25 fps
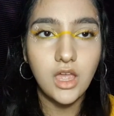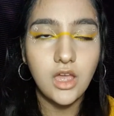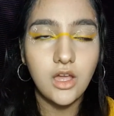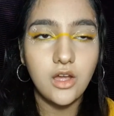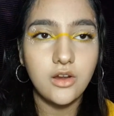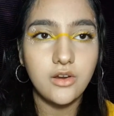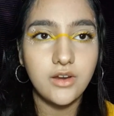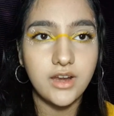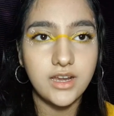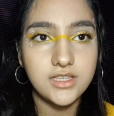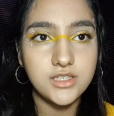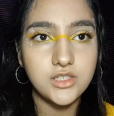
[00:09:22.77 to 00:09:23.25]

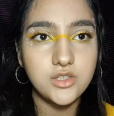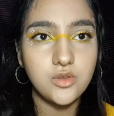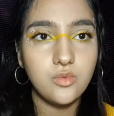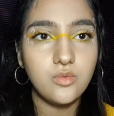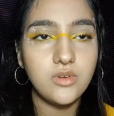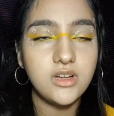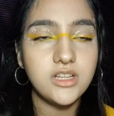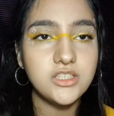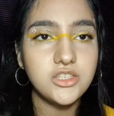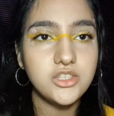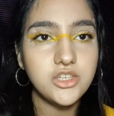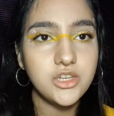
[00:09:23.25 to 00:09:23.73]
Alright, so
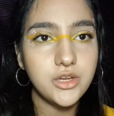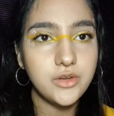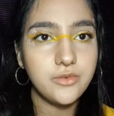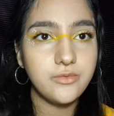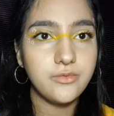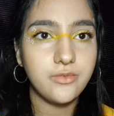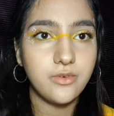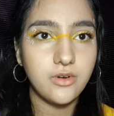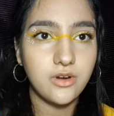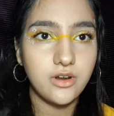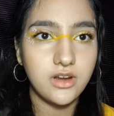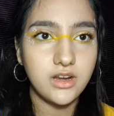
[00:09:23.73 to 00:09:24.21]
one trick
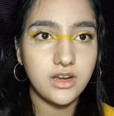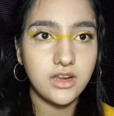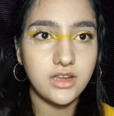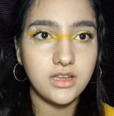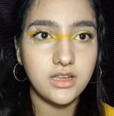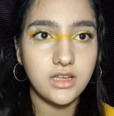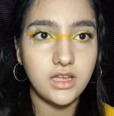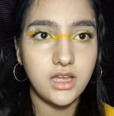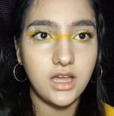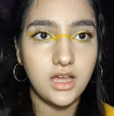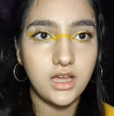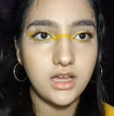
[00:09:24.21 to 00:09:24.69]
for
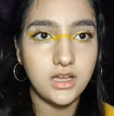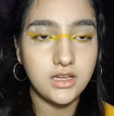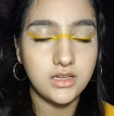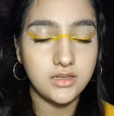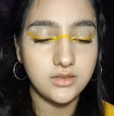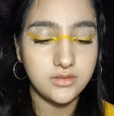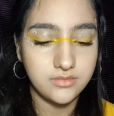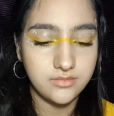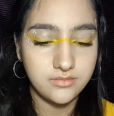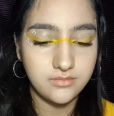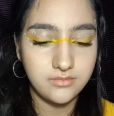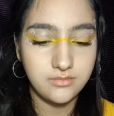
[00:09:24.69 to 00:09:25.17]

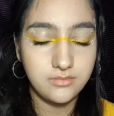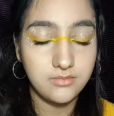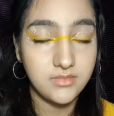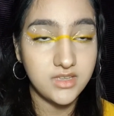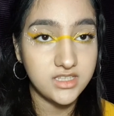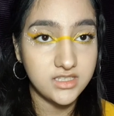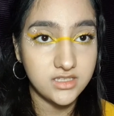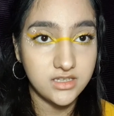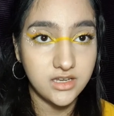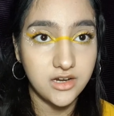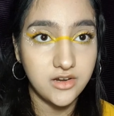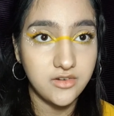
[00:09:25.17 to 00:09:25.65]

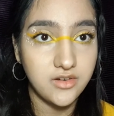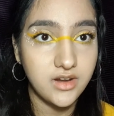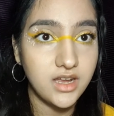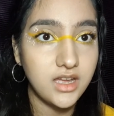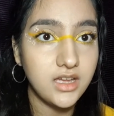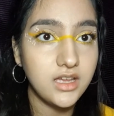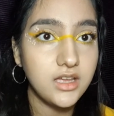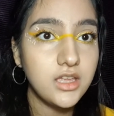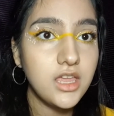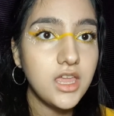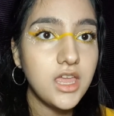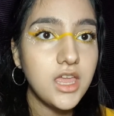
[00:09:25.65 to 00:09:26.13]
mascara.